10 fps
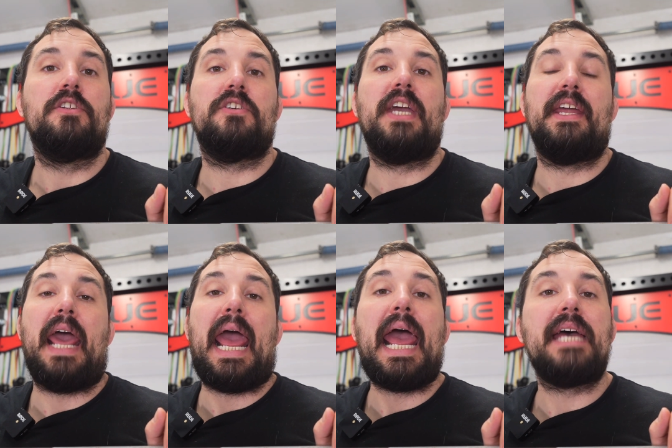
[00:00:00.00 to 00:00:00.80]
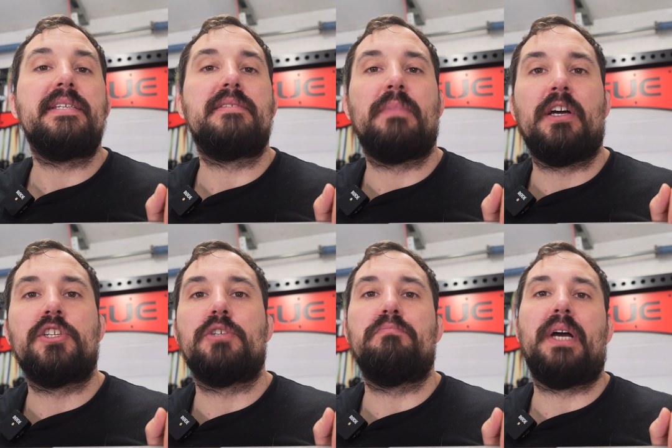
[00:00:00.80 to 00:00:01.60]
to get as
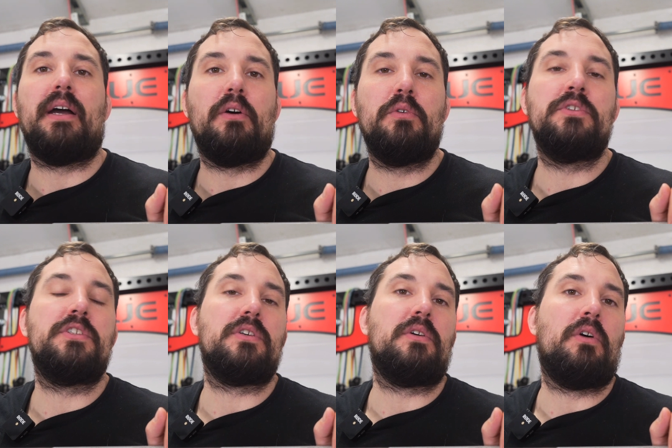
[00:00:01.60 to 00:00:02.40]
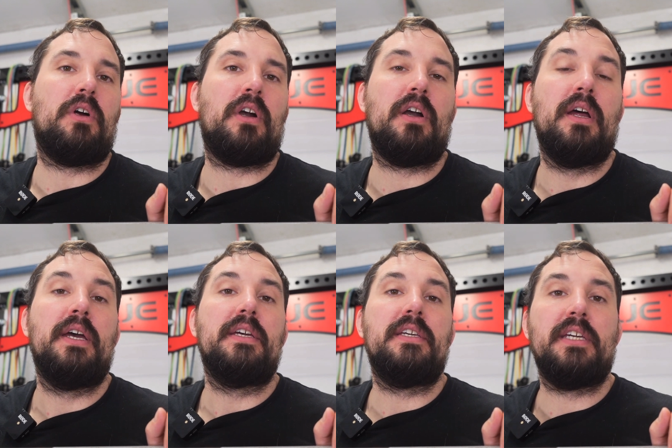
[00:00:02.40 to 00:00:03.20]
much pound or
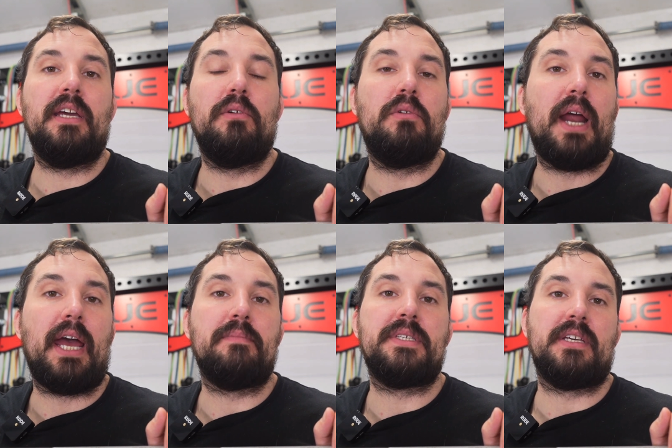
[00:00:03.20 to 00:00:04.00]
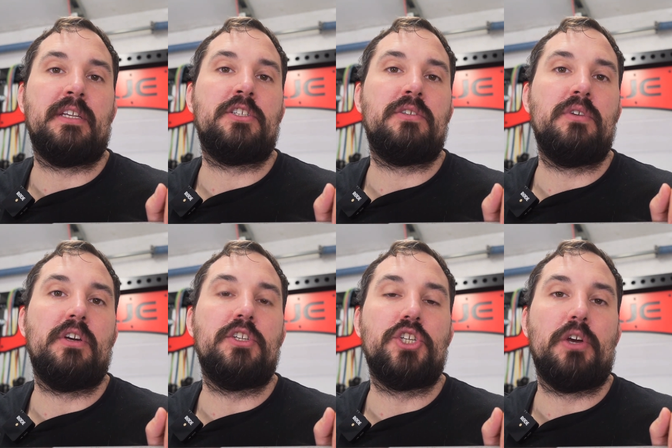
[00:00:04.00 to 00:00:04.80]
kilograms into
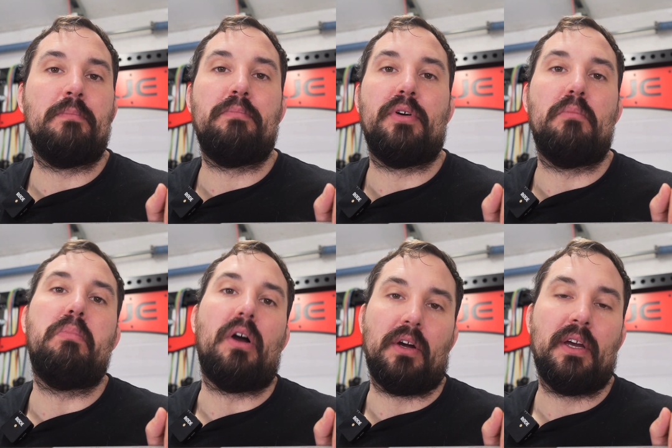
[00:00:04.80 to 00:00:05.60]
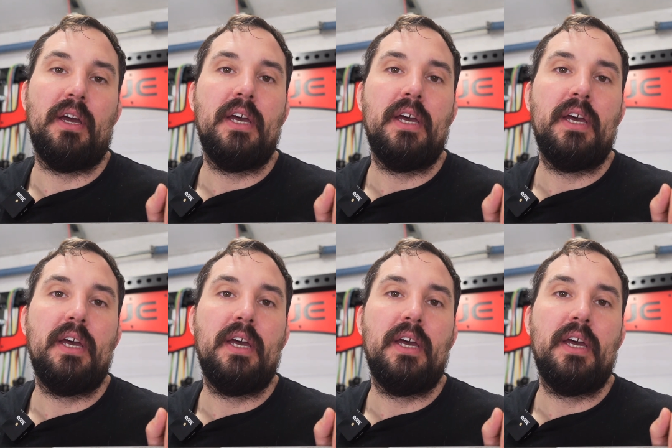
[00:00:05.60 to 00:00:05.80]
your gym per buck.